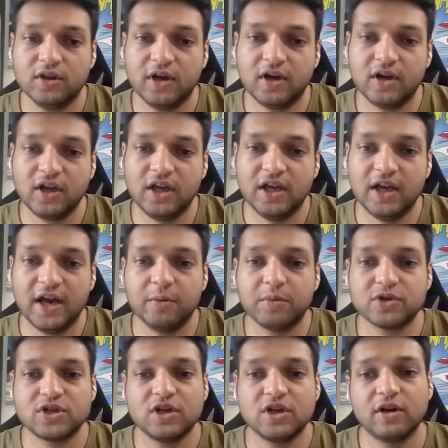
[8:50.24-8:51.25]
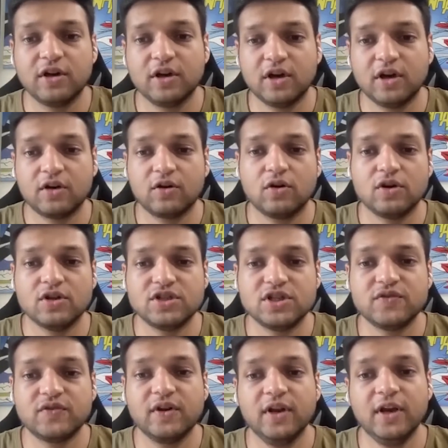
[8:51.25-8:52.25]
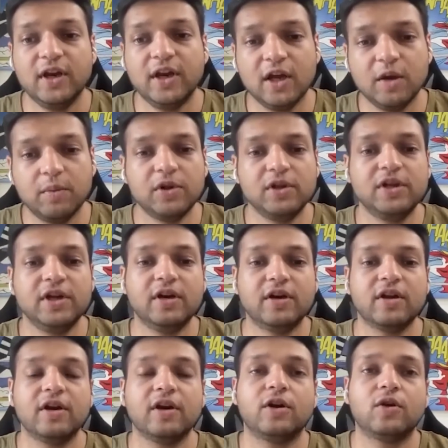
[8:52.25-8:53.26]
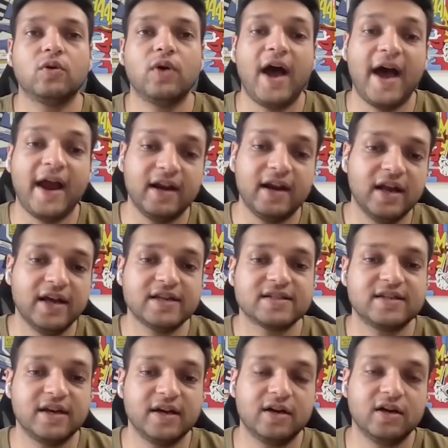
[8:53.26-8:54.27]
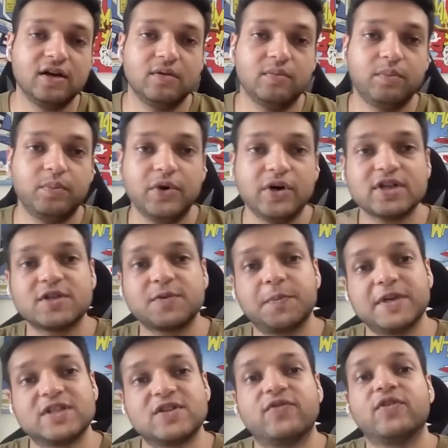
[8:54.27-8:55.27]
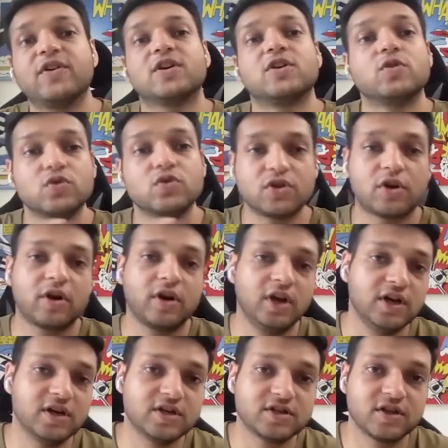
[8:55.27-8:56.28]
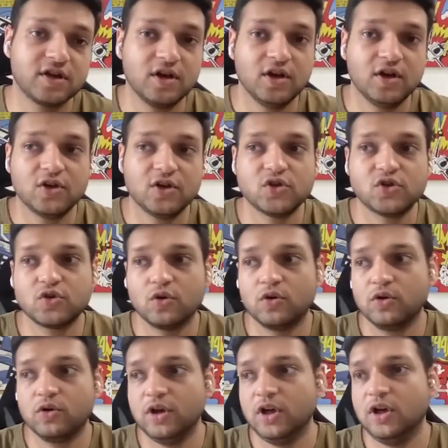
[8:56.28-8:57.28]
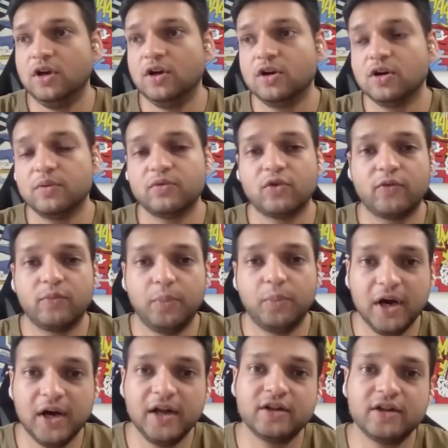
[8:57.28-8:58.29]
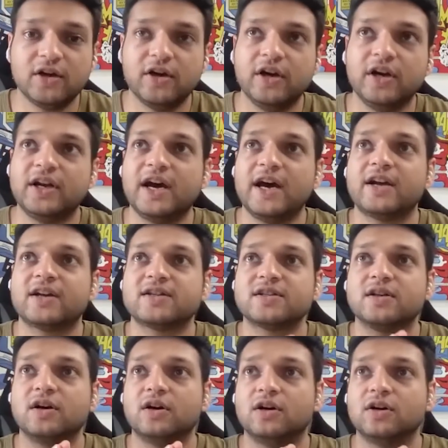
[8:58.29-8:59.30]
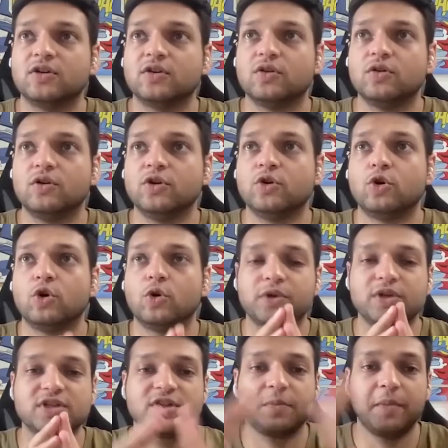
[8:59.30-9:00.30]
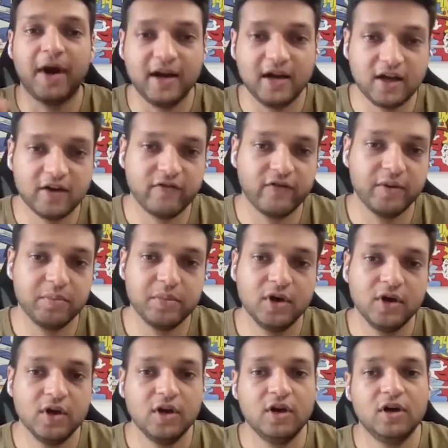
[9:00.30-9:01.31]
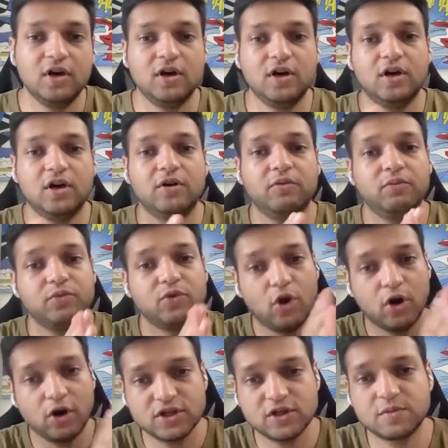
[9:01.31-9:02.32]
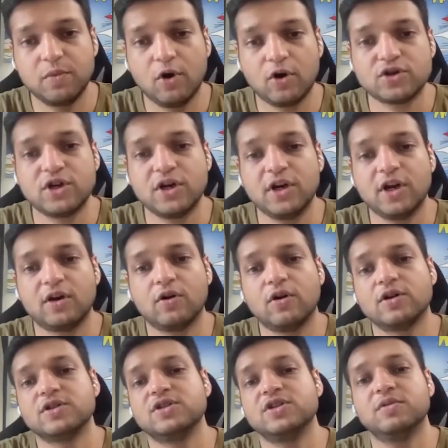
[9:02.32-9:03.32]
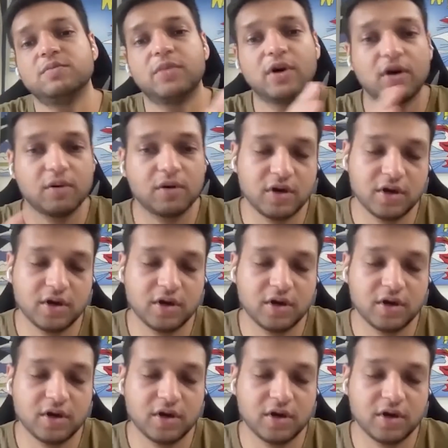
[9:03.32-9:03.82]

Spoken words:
that AI and machine learning technologies will enable the internet to analyze data for specific user needs. So in terms of building the entire, you know, utopian semantic web, not just blockchain technology, but